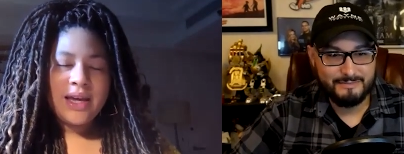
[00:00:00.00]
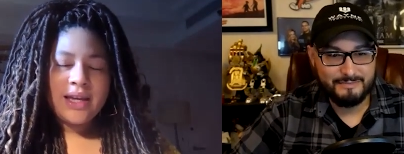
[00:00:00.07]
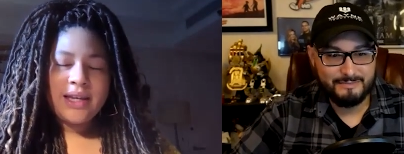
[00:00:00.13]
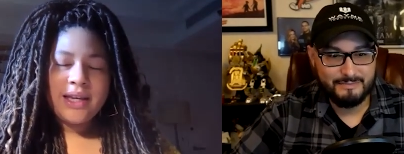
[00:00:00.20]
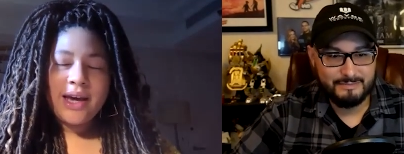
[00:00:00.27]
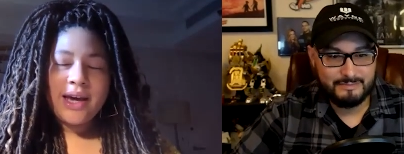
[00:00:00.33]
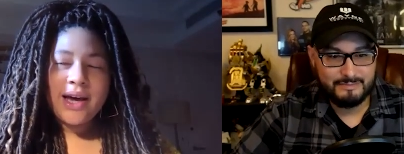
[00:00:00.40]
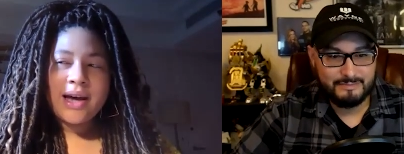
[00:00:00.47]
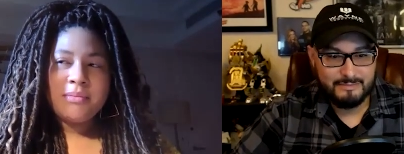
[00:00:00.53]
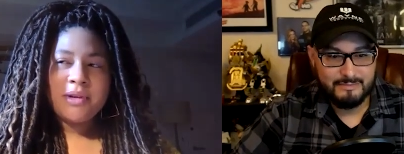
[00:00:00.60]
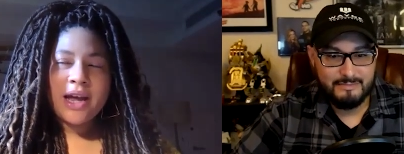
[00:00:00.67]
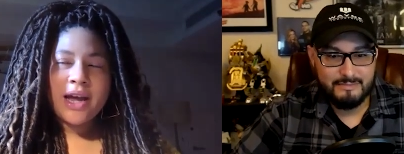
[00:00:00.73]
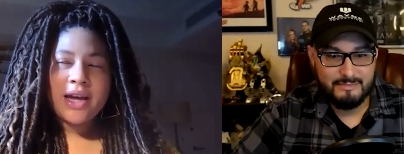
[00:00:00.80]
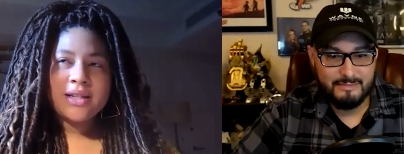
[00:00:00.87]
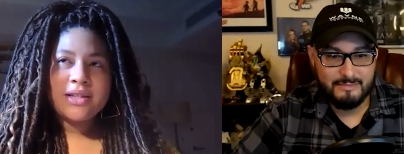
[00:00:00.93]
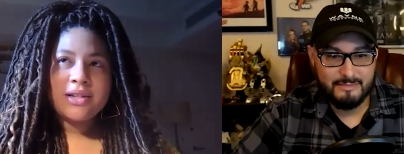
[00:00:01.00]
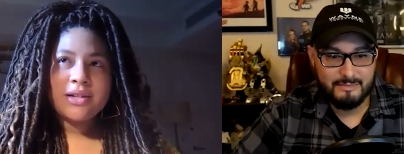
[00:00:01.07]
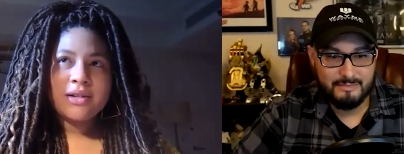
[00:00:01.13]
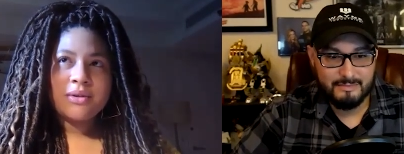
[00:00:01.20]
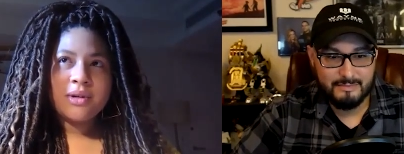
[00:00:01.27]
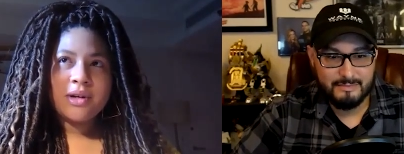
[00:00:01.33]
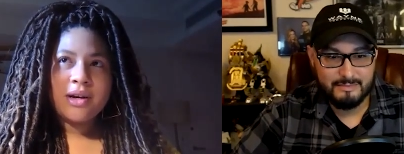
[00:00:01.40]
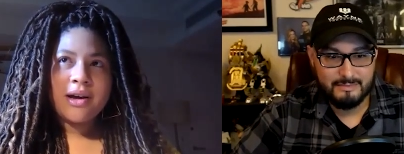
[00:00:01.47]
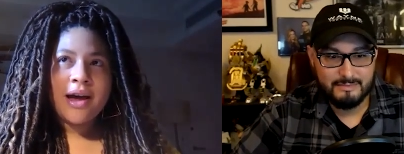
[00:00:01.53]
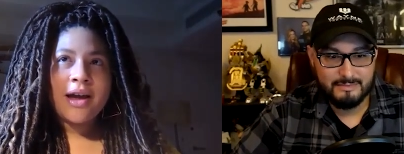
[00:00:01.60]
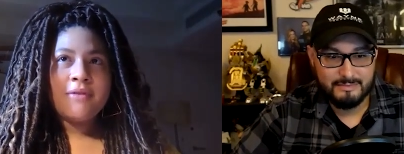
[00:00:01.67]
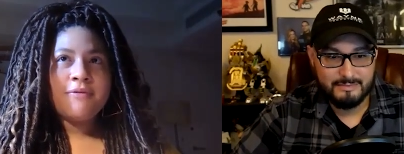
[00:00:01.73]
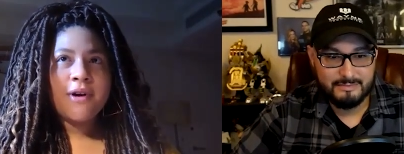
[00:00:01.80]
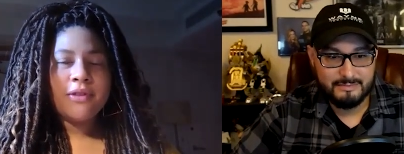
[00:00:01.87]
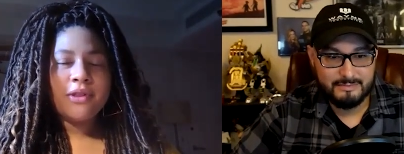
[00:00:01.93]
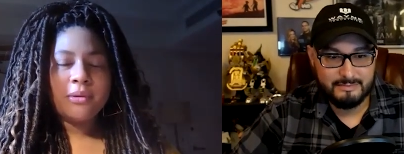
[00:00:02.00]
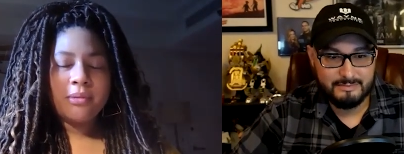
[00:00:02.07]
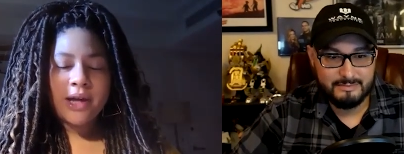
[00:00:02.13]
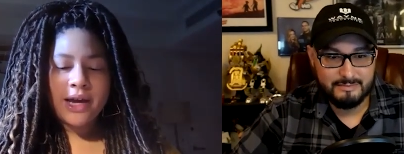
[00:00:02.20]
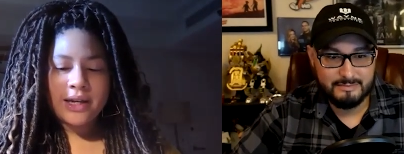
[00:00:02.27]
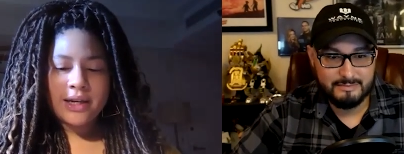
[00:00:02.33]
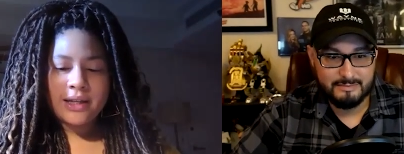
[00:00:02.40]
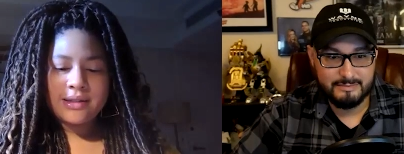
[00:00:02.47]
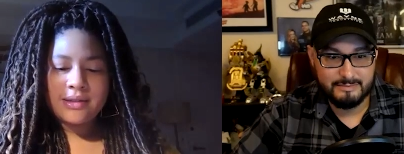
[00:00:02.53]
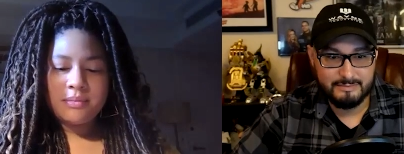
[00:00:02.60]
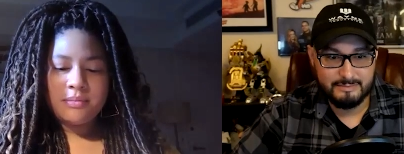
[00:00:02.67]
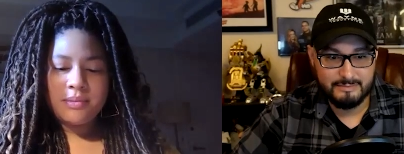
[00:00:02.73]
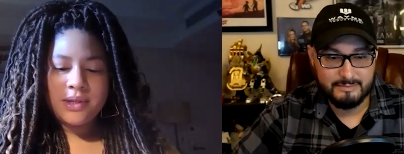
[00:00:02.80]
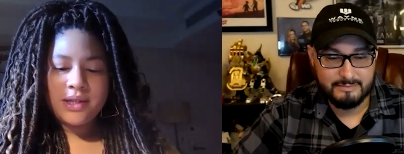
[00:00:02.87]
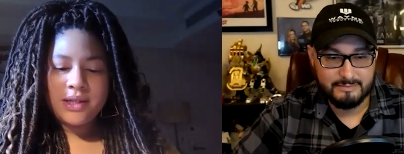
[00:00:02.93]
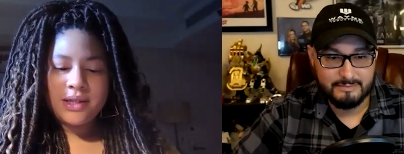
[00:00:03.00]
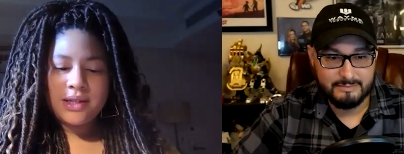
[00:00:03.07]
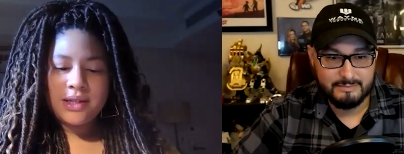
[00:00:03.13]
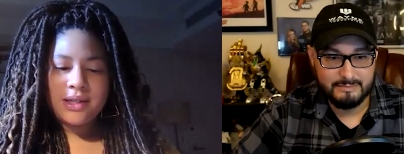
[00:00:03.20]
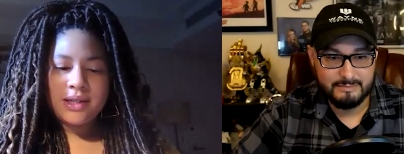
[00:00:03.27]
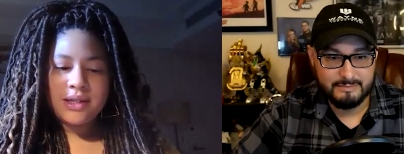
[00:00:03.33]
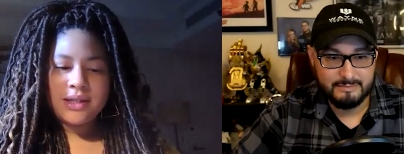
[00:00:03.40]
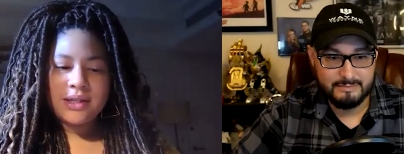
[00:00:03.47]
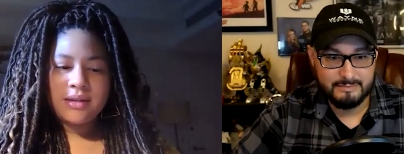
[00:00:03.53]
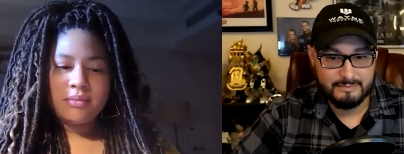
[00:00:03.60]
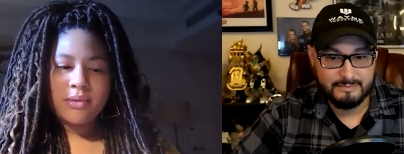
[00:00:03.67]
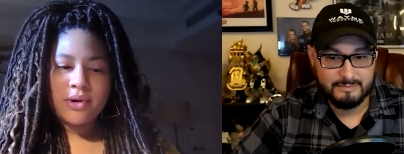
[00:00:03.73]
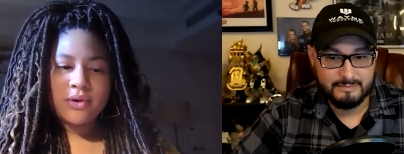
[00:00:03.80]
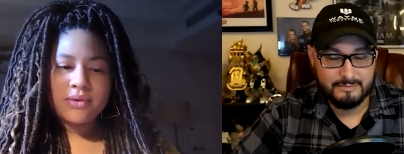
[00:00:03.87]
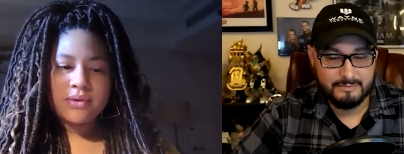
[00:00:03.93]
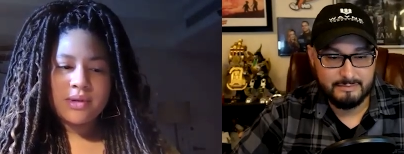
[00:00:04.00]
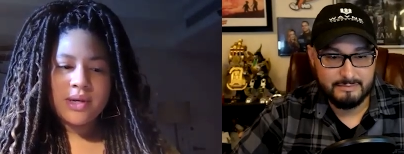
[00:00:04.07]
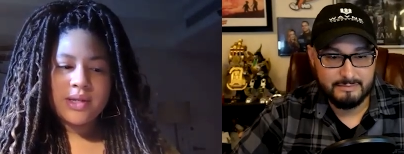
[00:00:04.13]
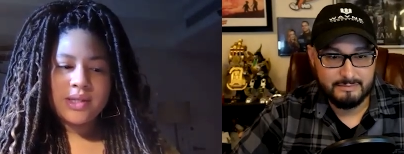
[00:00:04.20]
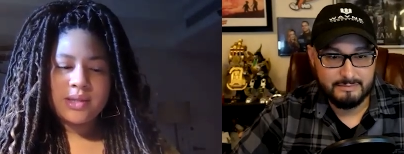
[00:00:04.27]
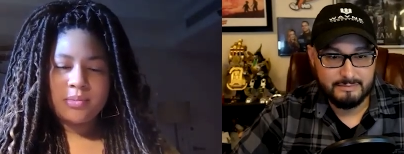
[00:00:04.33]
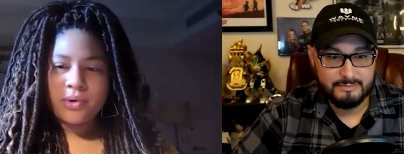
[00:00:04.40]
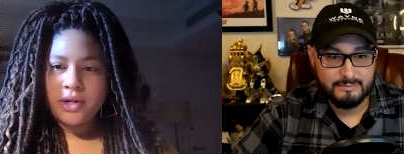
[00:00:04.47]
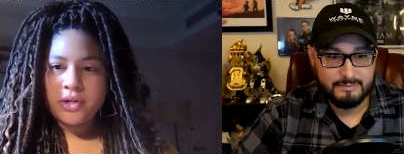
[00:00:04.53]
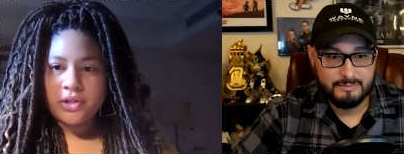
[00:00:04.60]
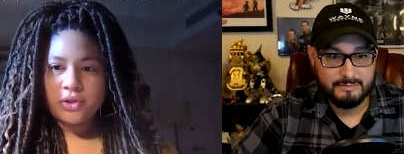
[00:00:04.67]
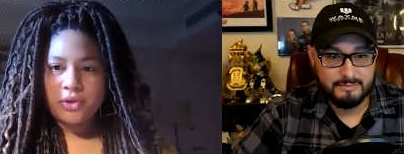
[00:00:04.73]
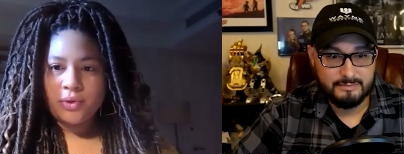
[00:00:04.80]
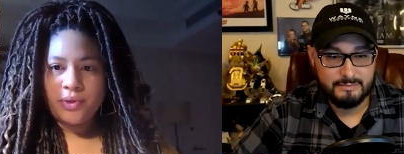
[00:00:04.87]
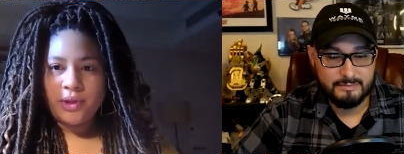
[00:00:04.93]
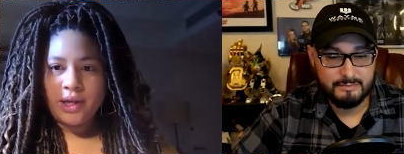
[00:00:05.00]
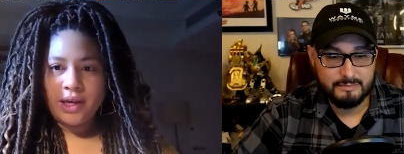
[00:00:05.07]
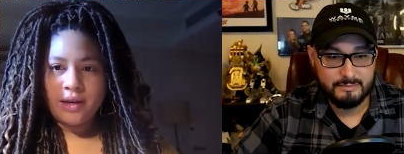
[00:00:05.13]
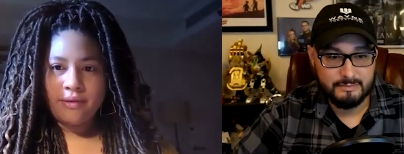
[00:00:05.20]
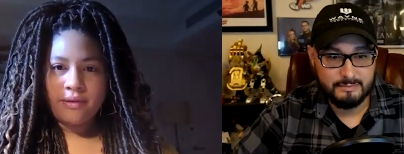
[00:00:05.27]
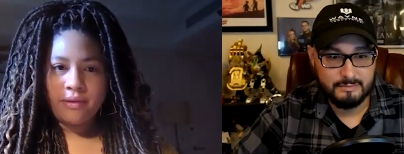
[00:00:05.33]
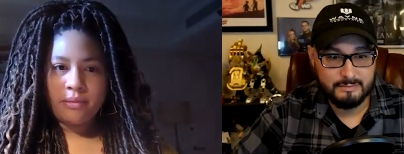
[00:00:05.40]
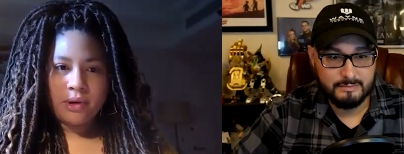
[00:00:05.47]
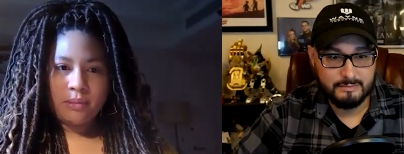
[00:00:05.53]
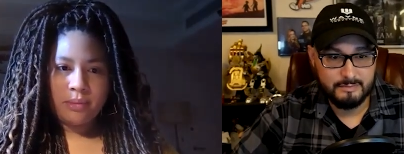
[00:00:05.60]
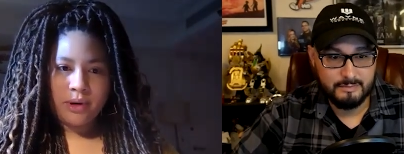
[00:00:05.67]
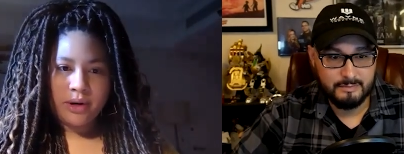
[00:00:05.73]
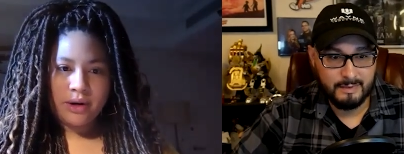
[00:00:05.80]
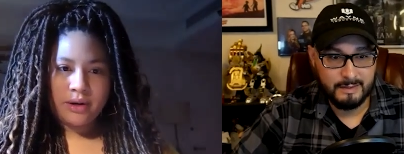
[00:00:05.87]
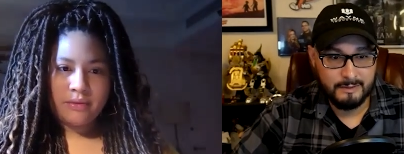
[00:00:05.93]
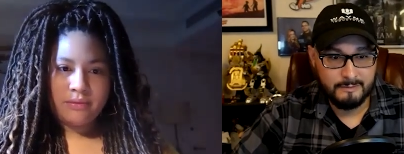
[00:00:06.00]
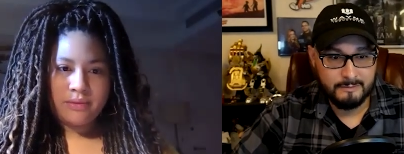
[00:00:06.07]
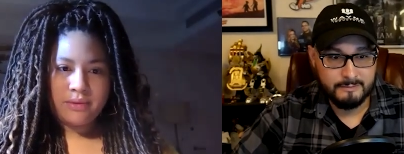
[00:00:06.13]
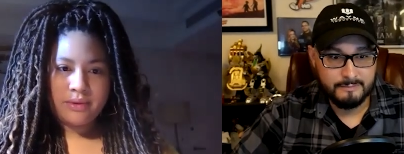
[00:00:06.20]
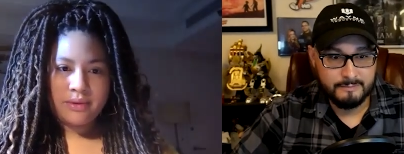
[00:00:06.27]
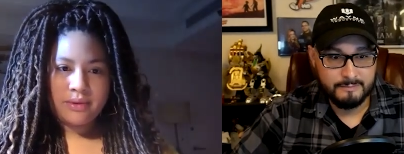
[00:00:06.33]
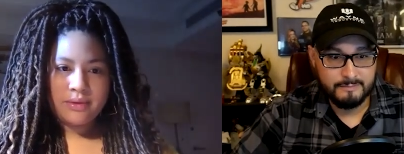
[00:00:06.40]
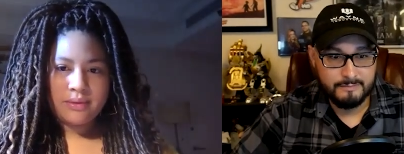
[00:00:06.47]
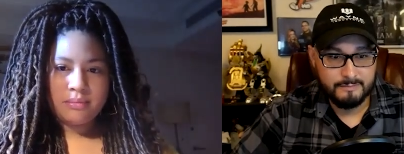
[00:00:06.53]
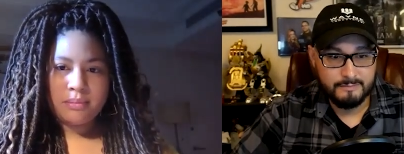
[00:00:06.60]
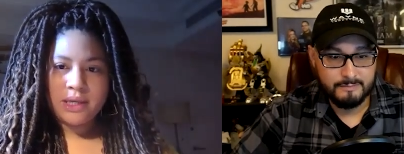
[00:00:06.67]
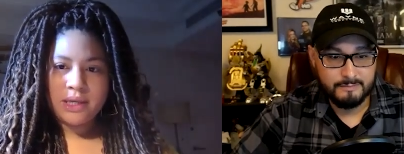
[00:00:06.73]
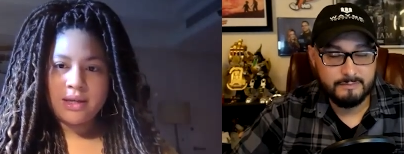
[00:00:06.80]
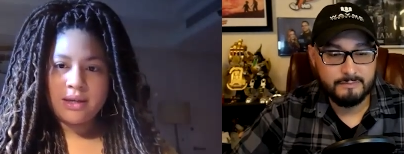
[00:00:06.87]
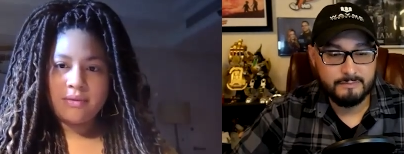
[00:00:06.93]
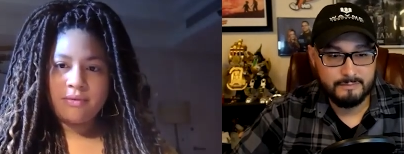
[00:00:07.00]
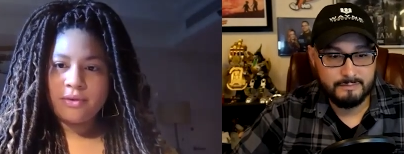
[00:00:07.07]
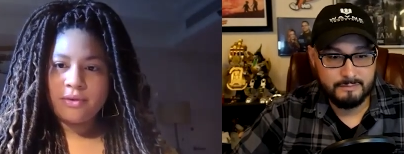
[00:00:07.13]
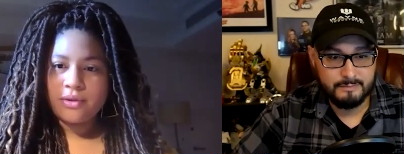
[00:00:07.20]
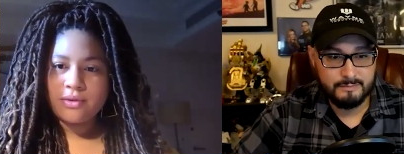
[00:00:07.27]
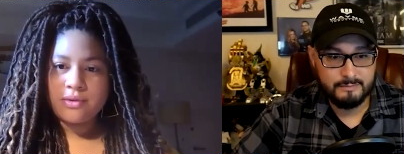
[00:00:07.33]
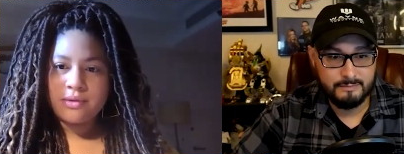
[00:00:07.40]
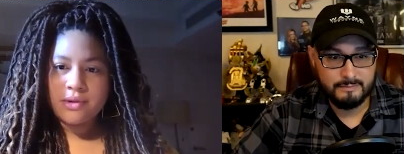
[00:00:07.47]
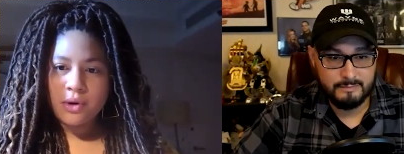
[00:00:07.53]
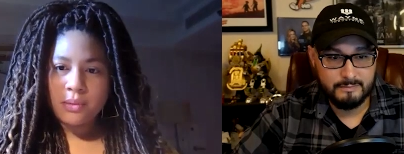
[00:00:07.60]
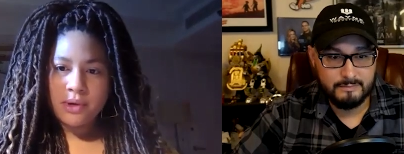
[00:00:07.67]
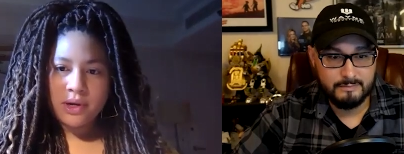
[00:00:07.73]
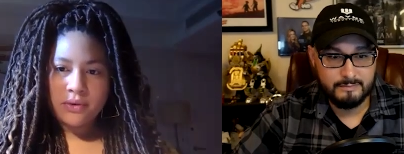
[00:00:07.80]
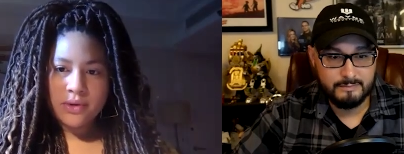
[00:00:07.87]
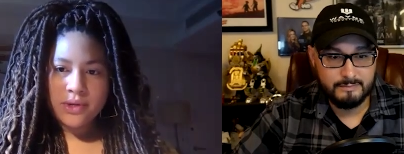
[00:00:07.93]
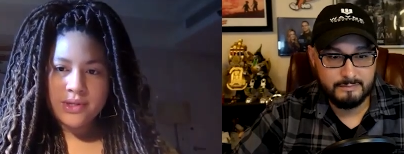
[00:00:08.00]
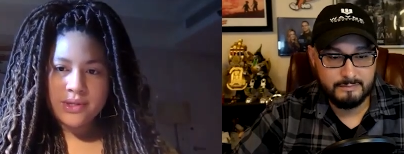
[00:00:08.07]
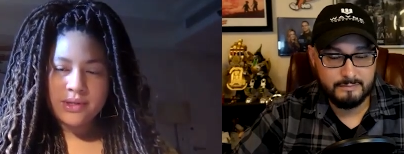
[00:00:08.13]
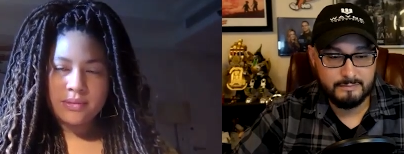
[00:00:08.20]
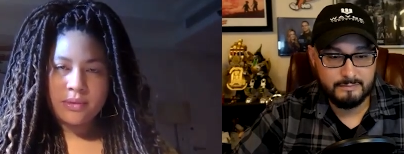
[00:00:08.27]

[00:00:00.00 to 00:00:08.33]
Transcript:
Speaker 1: Yeah, I mean, I took, a, I found The Blackening to be the most inspirational thing I've ever been a part of be, for so many reasons.